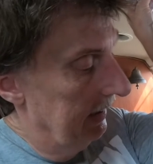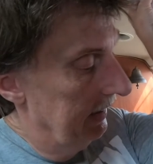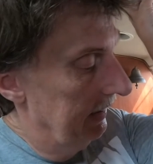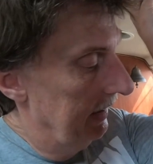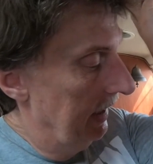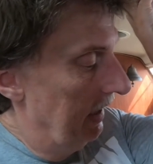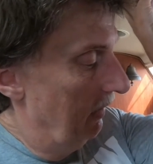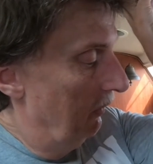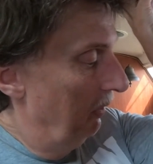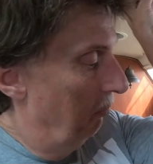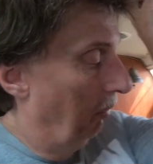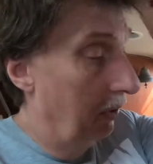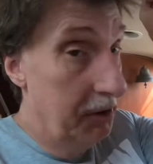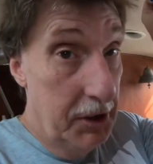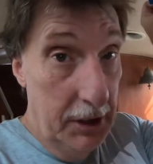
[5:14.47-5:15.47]
that we
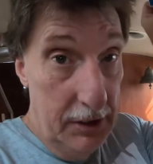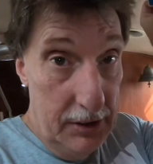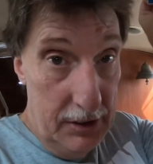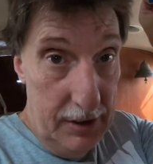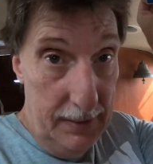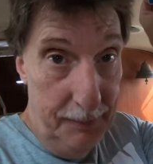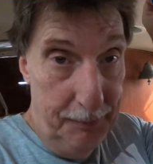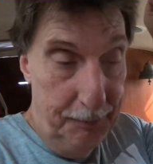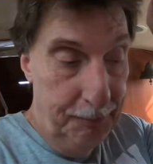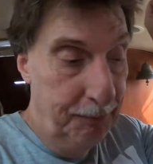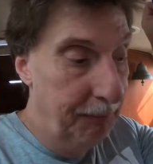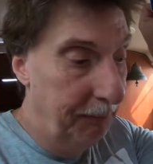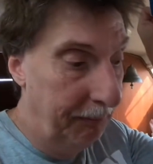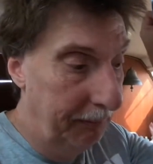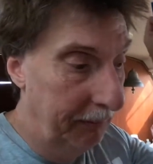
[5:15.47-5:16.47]
purchased,
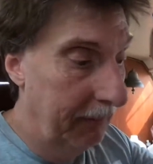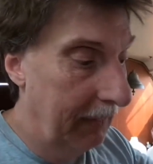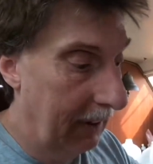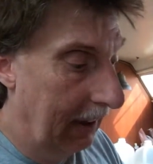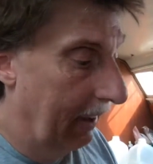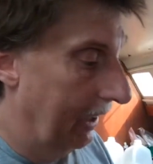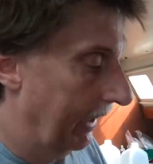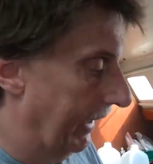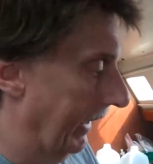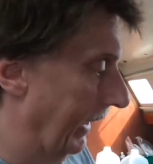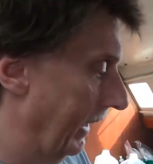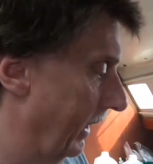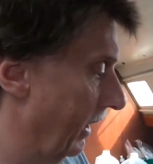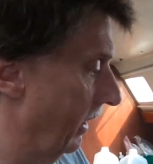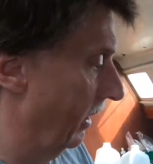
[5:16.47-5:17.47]

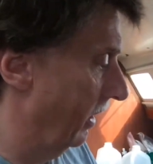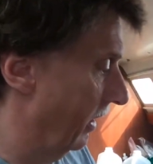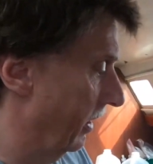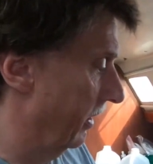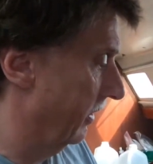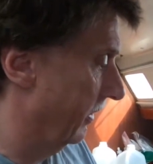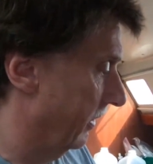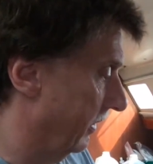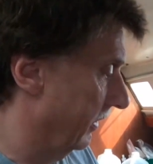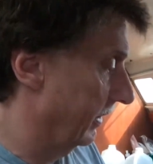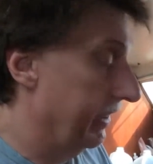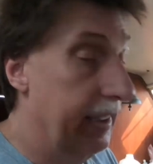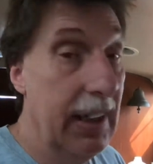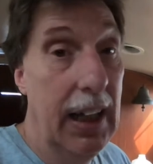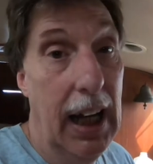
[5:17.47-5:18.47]
and
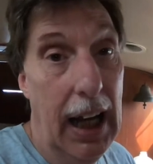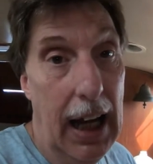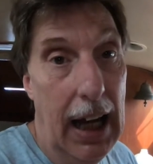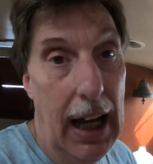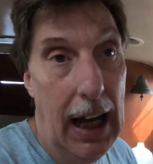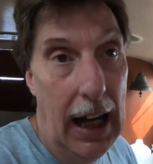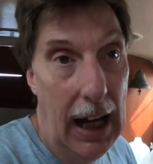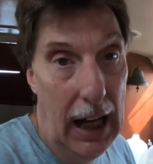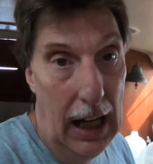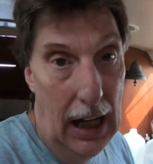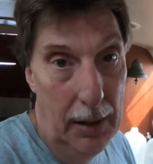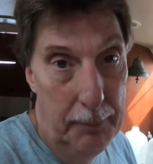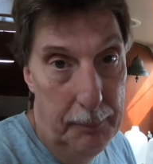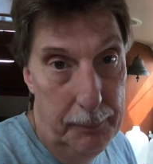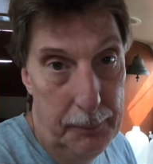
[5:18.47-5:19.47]

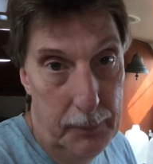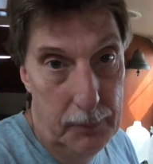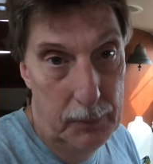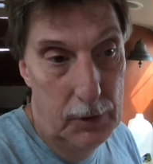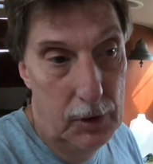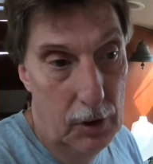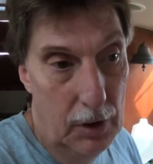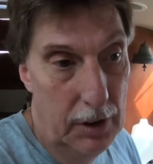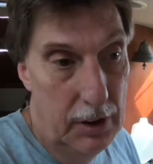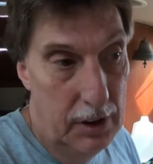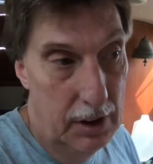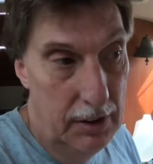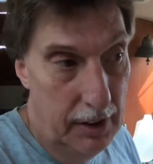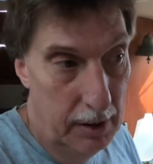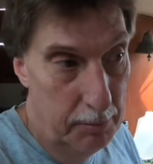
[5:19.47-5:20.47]
I'm going to
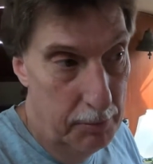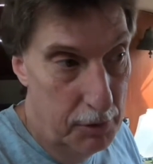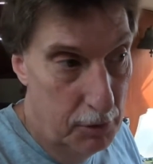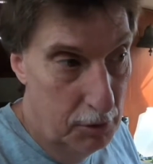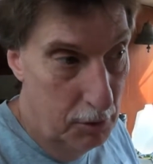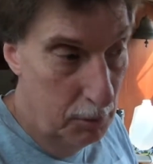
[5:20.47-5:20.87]
attempt to